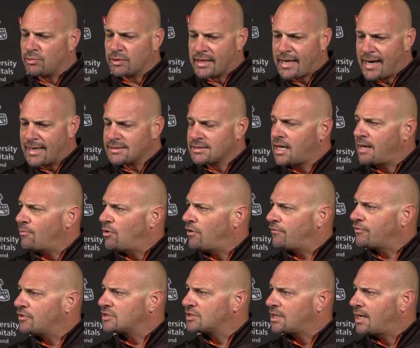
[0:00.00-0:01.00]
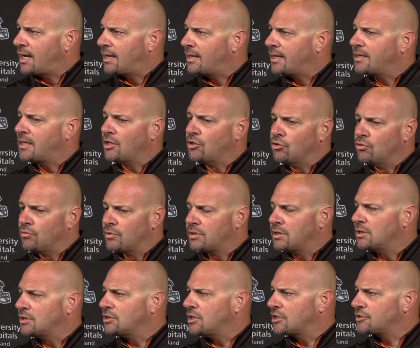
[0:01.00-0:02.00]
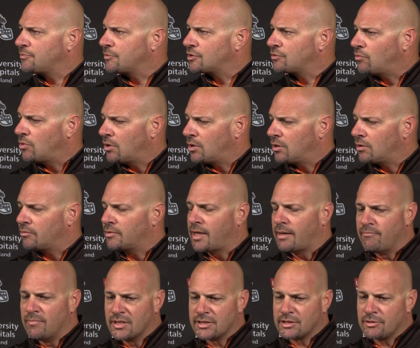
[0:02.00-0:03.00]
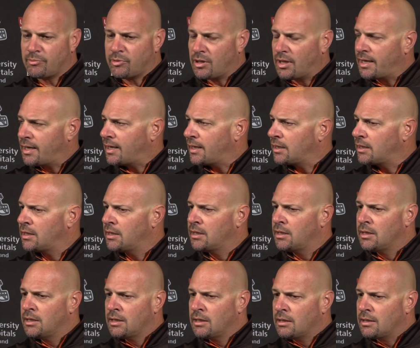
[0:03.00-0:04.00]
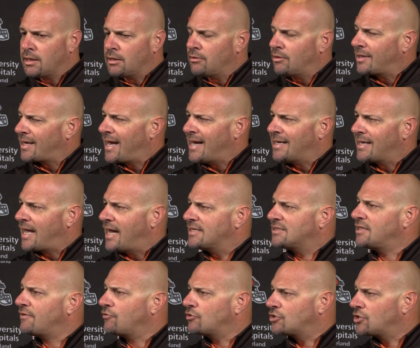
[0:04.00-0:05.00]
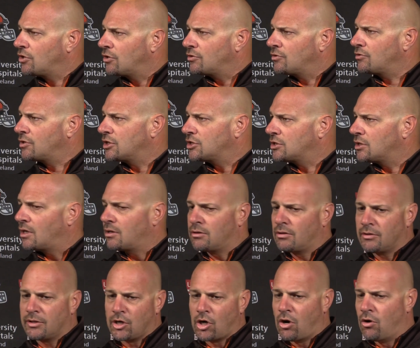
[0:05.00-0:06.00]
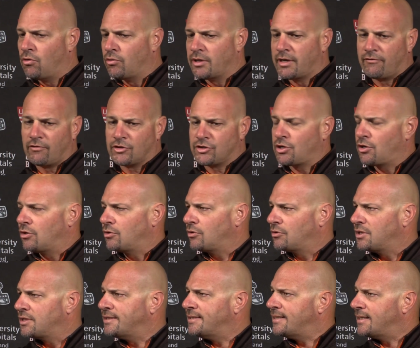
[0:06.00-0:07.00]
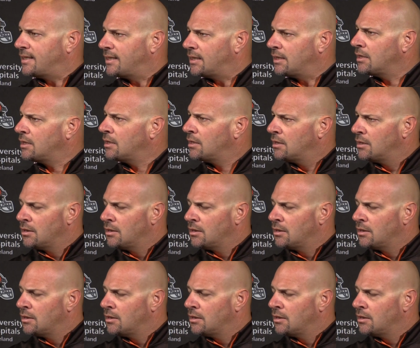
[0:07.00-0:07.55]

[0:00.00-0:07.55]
When the guys came off on the sideline, they knew what the adjustments were. When they missed a play, they, you know the guys never turned on each other. The O never turned on the D.